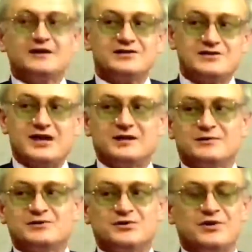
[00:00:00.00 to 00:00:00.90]

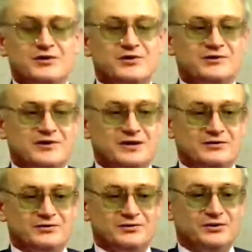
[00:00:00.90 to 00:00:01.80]
understand what's going on
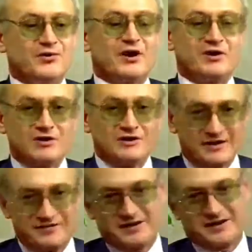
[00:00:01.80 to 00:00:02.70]
around you. You are not
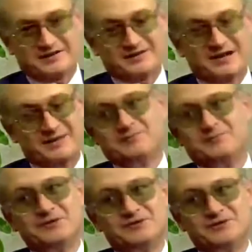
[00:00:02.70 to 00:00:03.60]
living at the time
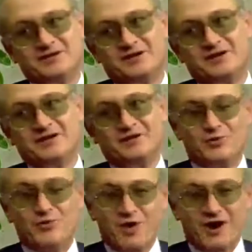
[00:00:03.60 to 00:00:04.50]
of peace.
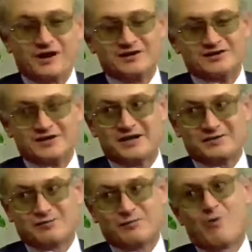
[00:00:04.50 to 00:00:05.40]
You are in a
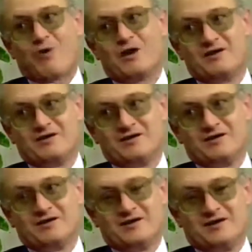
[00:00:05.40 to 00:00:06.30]
state of war,
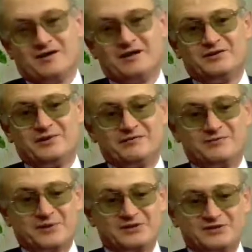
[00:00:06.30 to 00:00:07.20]
and you
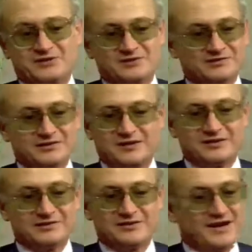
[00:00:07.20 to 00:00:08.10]
have precious
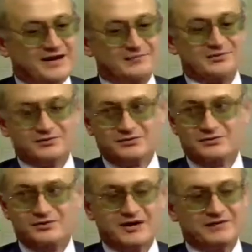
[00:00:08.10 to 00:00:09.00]
little time
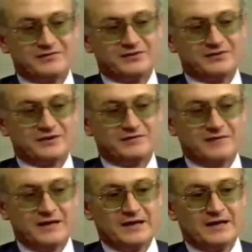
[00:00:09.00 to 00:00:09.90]
to save yourself.
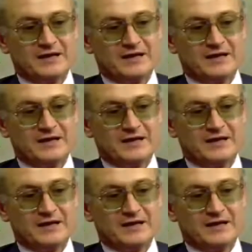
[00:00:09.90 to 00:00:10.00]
